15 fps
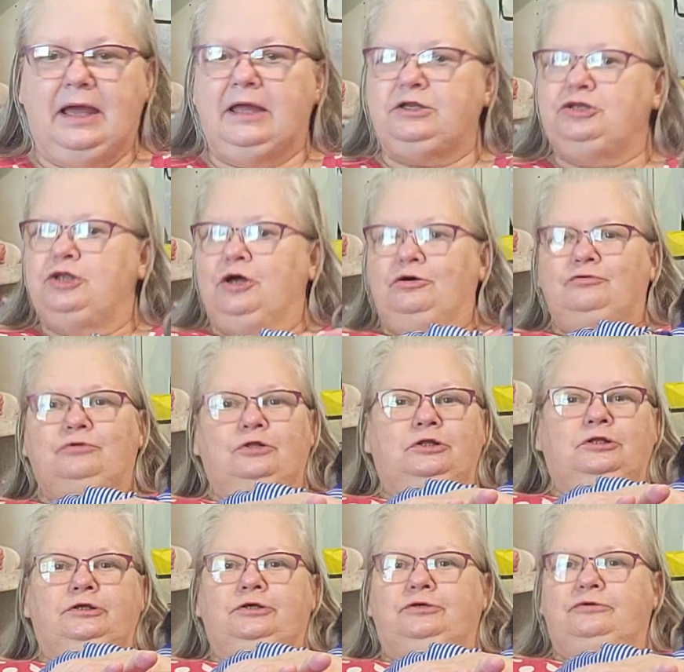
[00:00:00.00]
had no
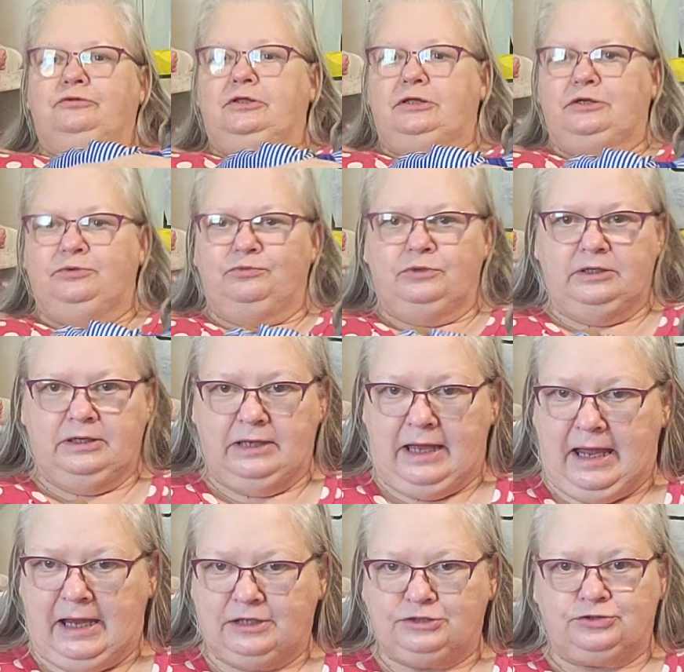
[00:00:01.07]
clue that it would
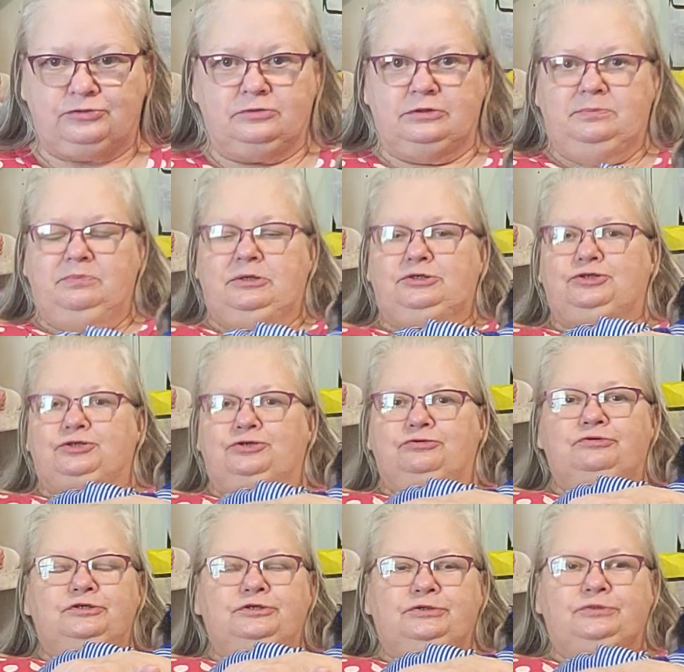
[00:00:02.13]
actually be
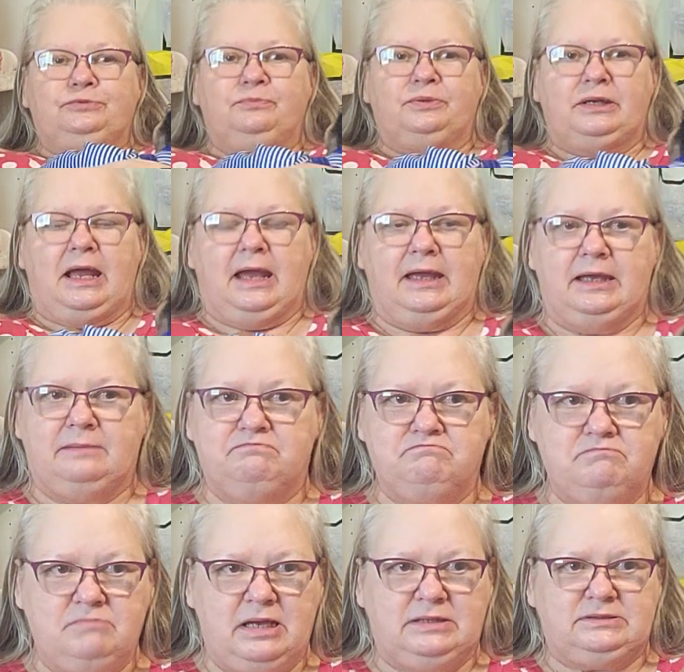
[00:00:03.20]
true, but I had
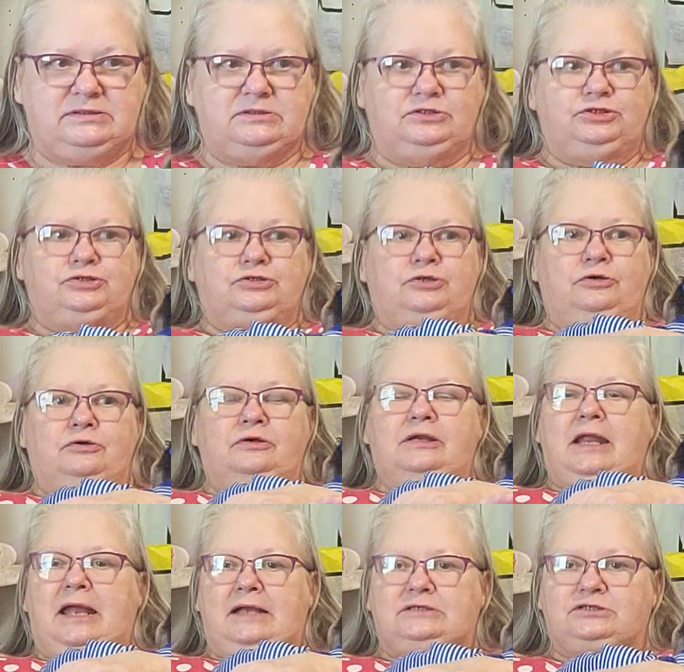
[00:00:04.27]
messaged her
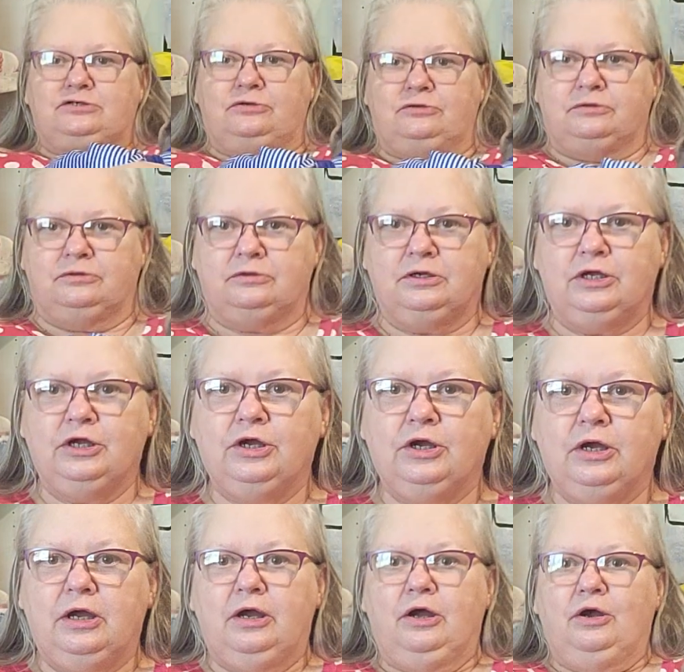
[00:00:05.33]
and asked her,
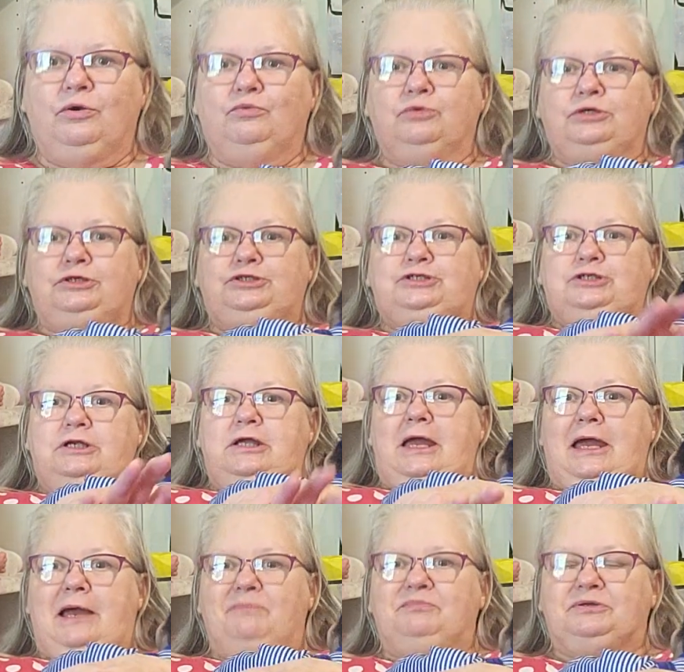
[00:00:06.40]
would she
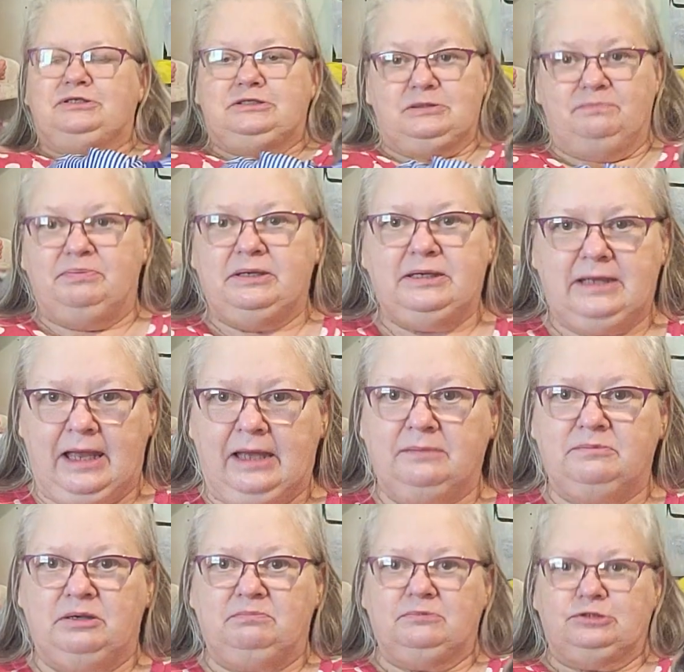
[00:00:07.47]
happen to be
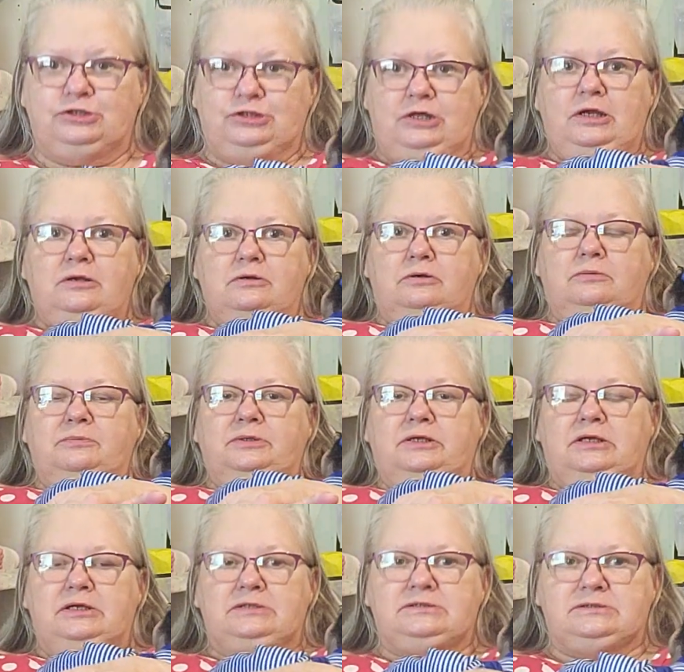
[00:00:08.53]
Amy Michelle?
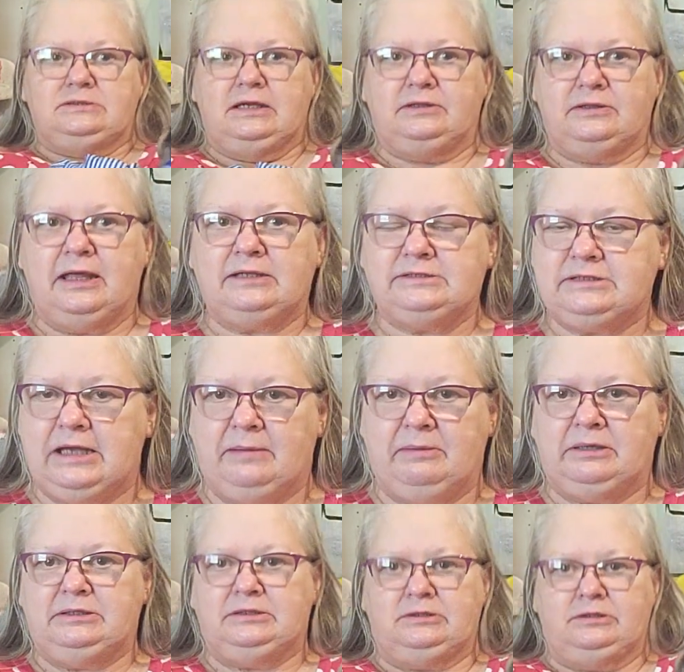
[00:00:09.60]
Because at that time
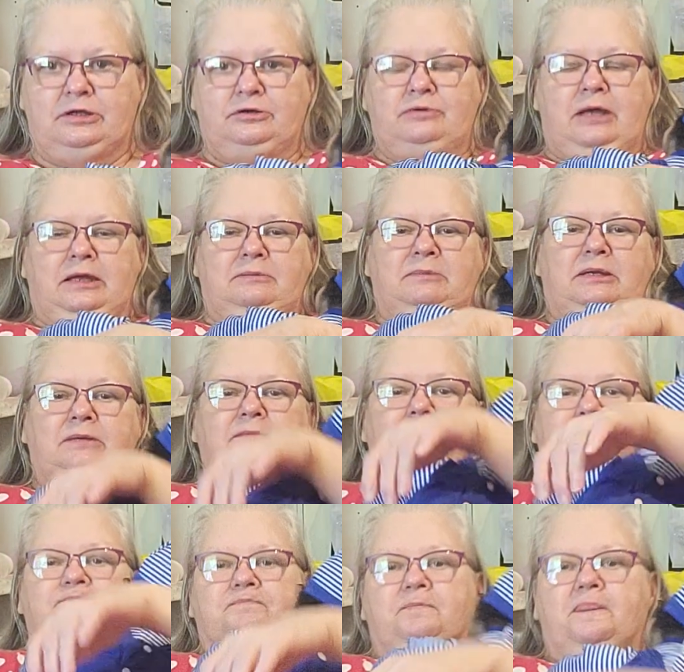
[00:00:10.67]
I didn't know Amy
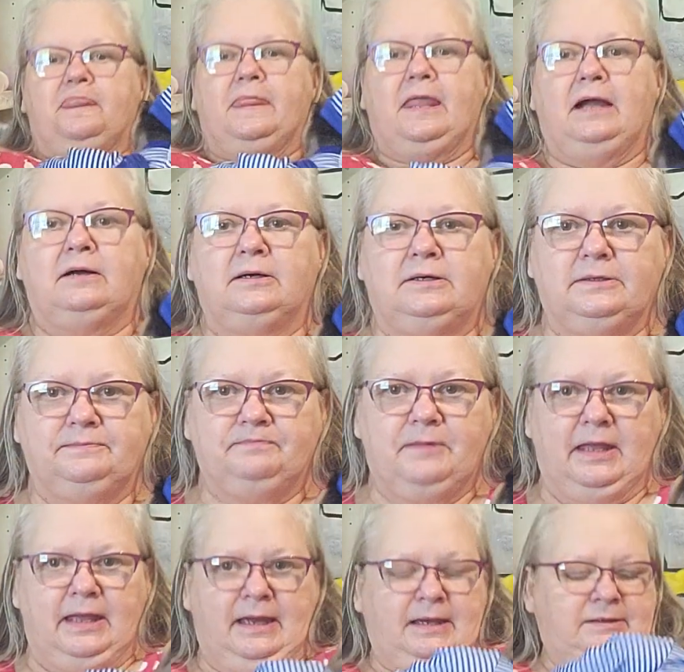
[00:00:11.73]
uh,
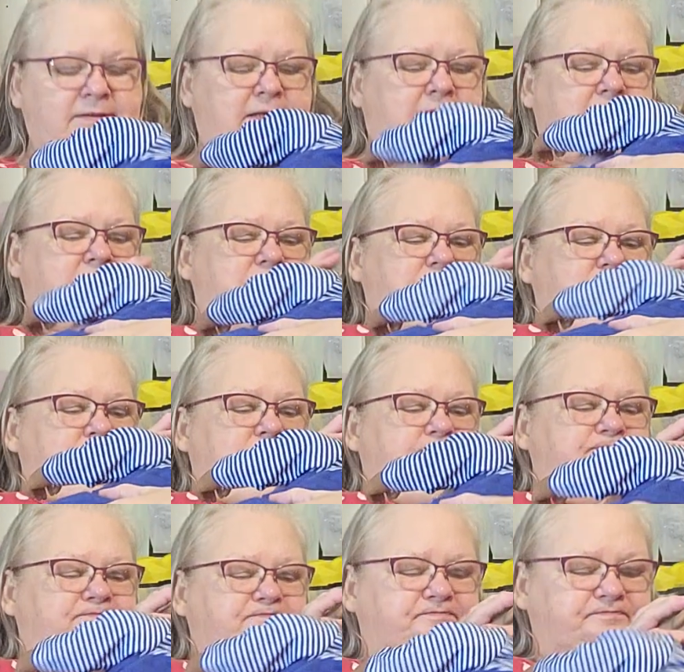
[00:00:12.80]
had cancer.
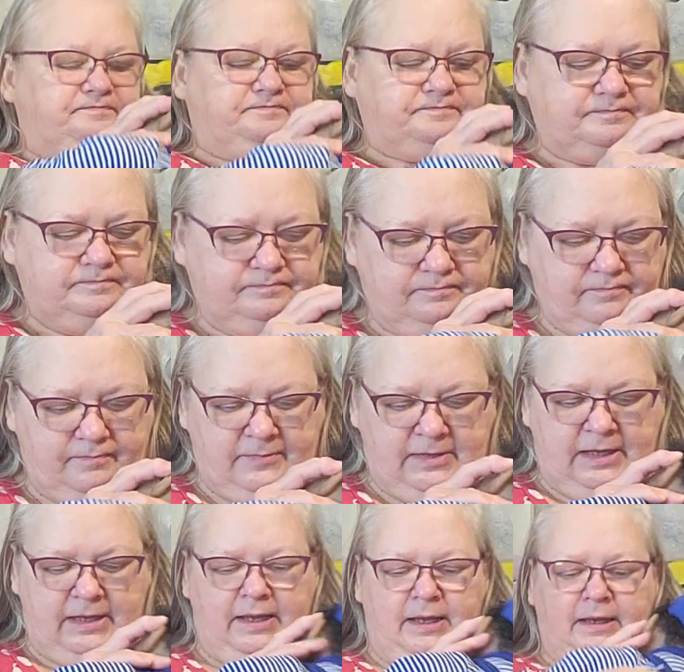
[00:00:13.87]

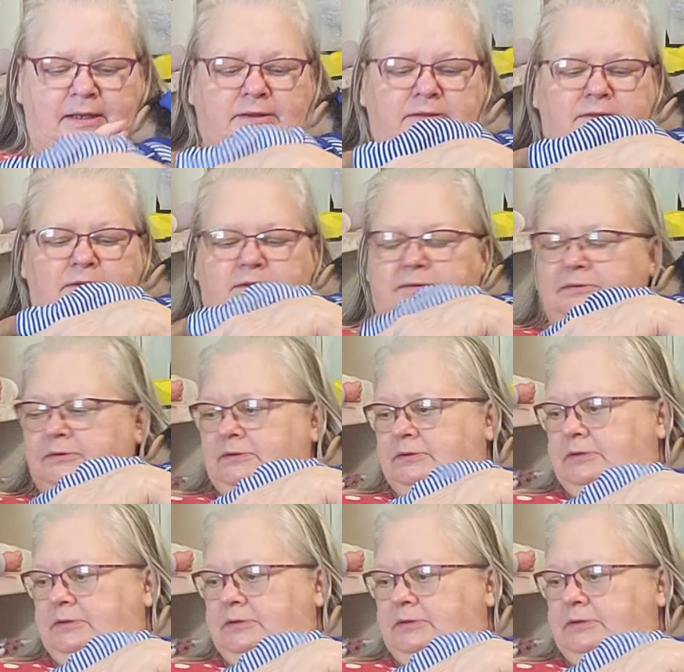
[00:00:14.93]
And, uh,